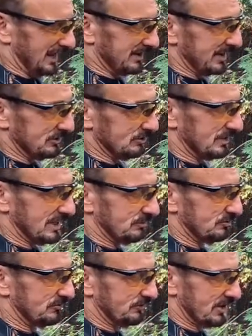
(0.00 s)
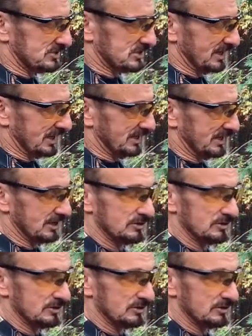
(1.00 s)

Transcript: then you keep refreshing and then